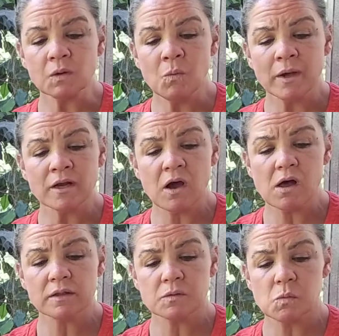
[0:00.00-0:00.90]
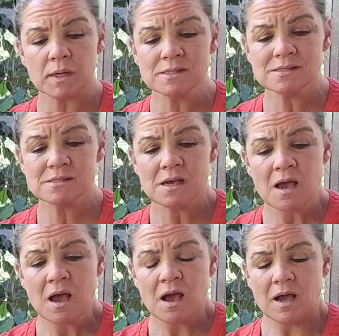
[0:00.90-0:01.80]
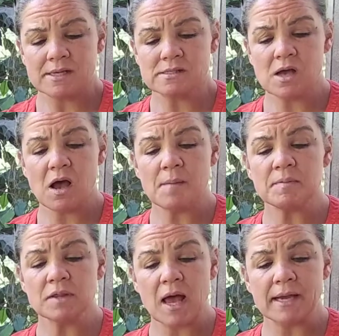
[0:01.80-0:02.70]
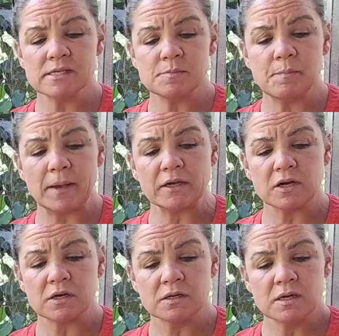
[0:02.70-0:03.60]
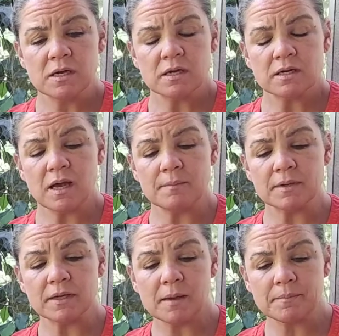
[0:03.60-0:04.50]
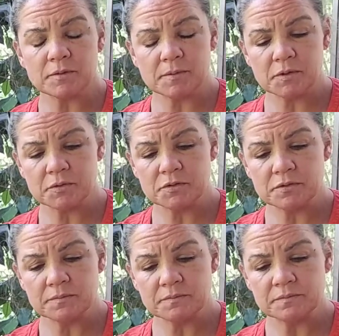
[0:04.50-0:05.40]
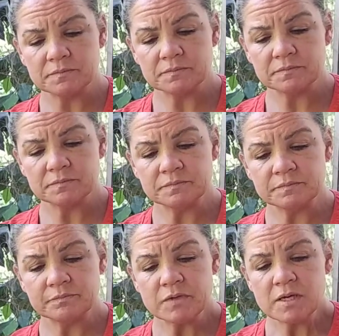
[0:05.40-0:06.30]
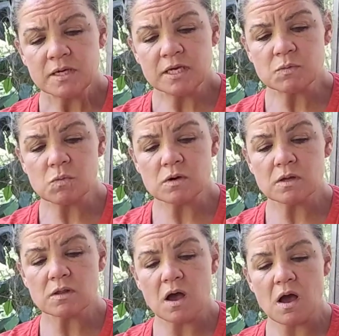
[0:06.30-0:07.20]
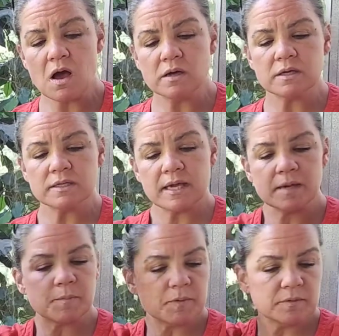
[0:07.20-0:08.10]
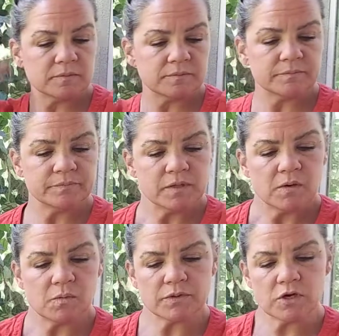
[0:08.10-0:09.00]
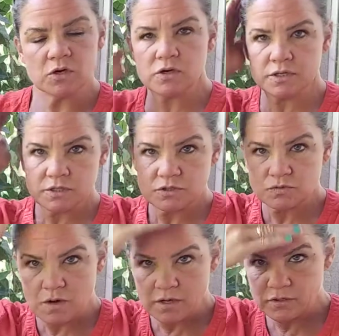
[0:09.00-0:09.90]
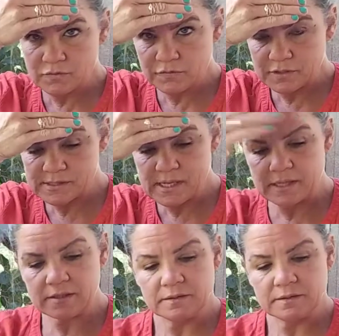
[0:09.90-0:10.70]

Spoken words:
when all at once I saw a blind beggar coming up the road. He wore a long cape with a hood drawn over his head.